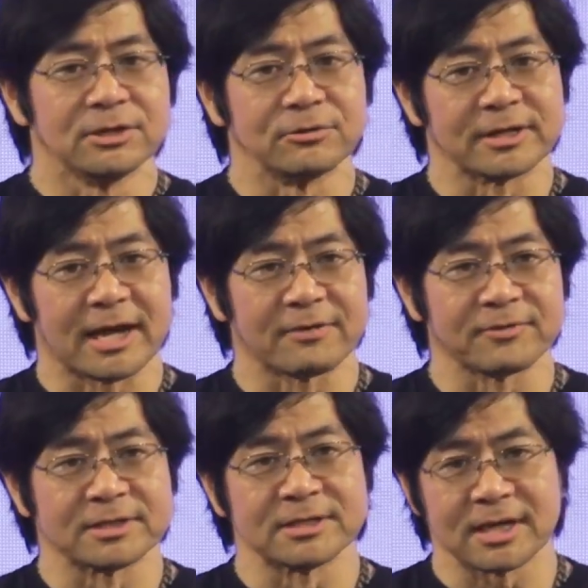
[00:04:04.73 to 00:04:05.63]
You can have
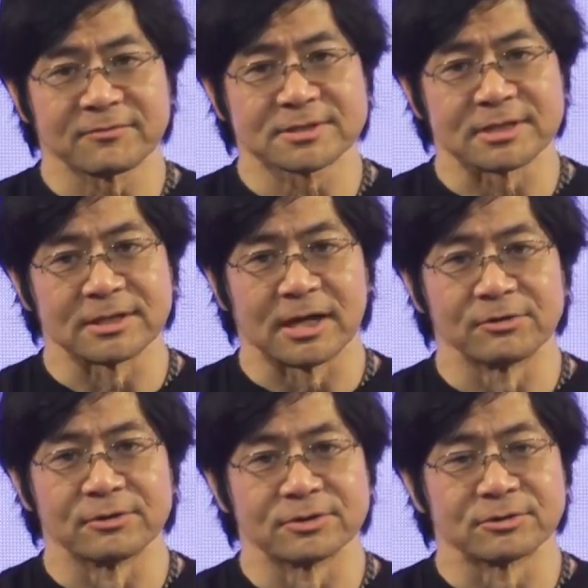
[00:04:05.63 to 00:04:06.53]
ETFs and
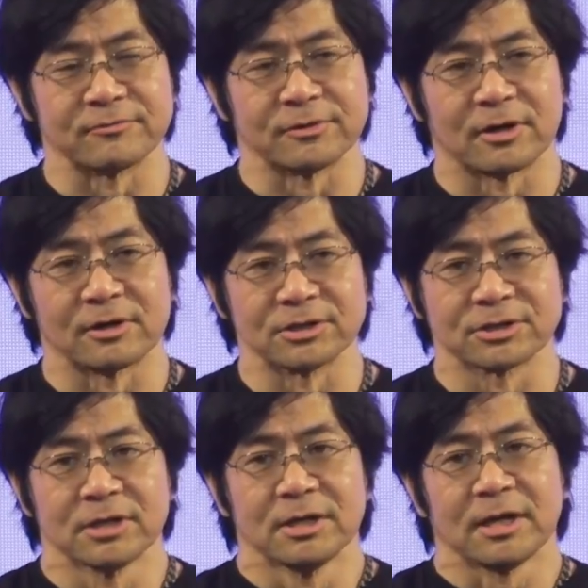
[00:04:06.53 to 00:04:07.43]
other sort of large